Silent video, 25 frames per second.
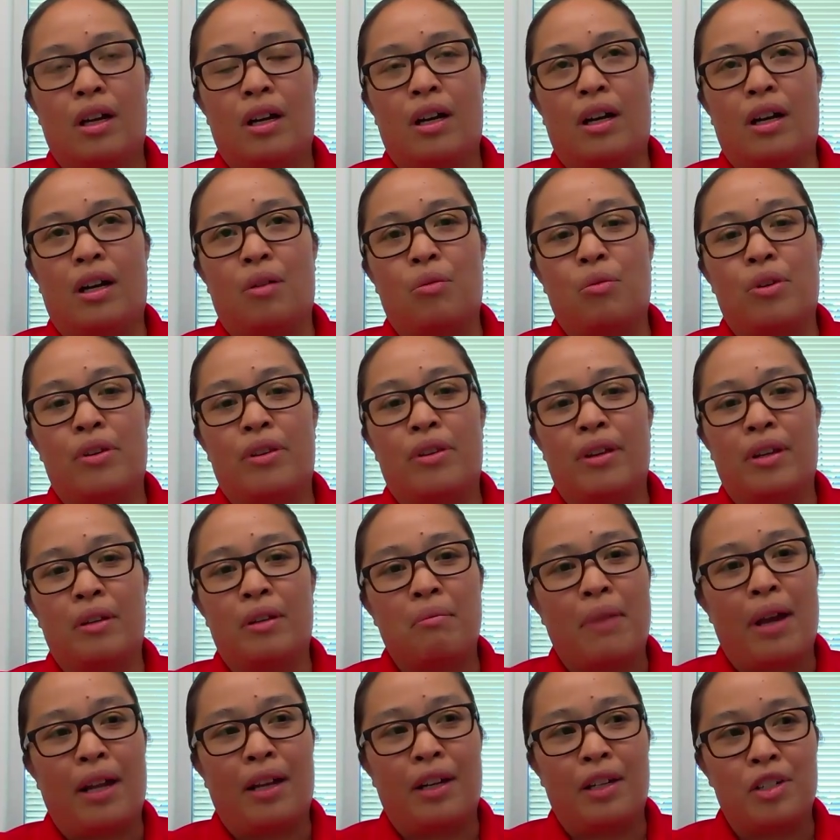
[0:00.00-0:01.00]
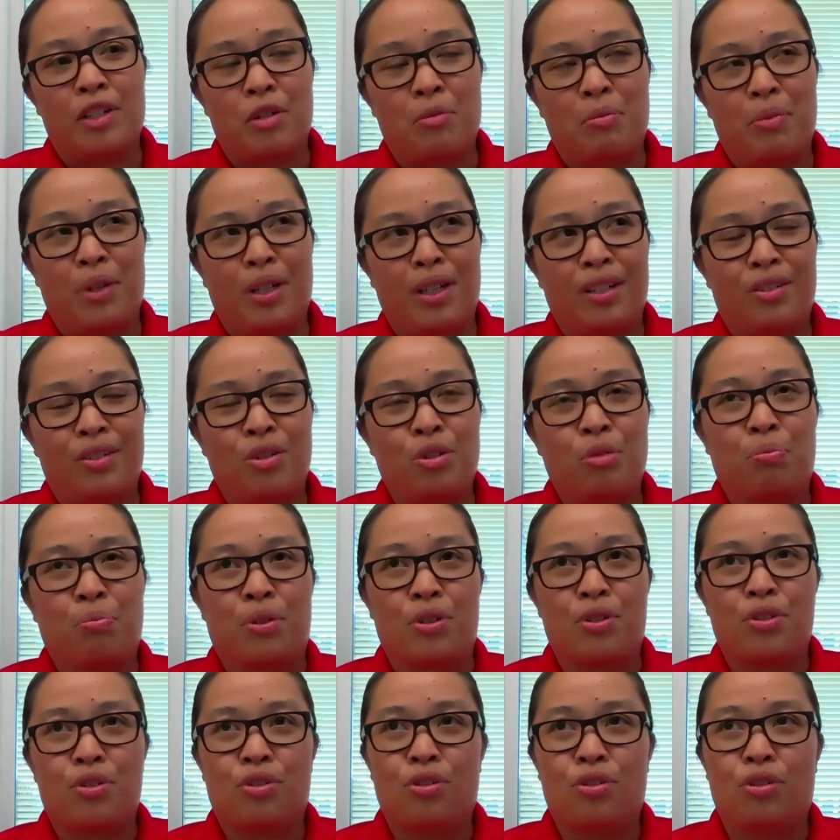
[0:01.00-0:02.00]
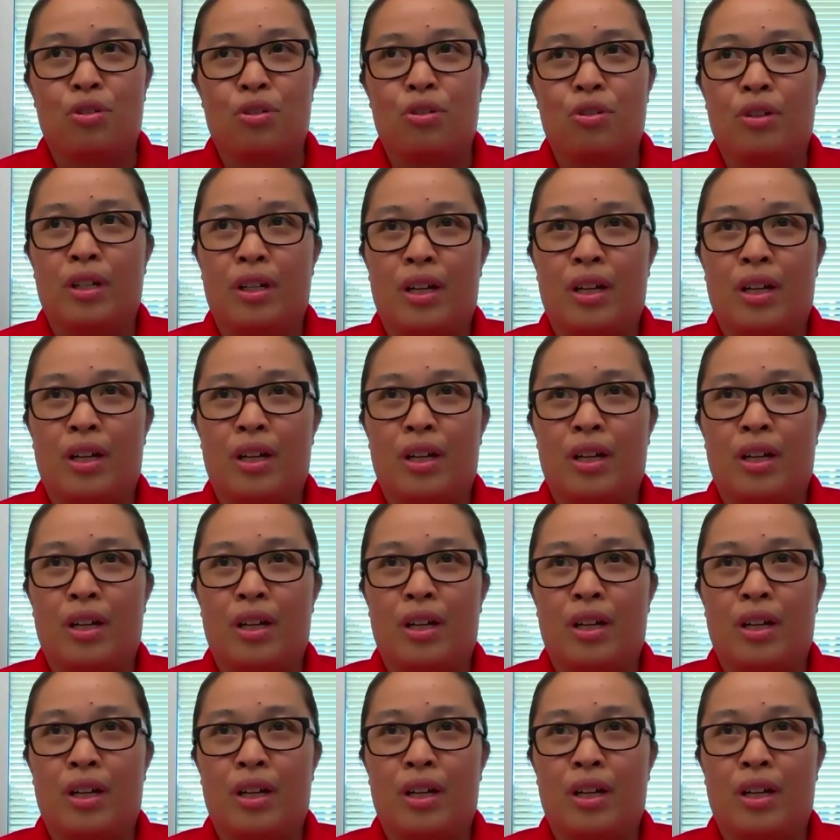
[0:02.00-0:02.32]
uh, within management to pursue.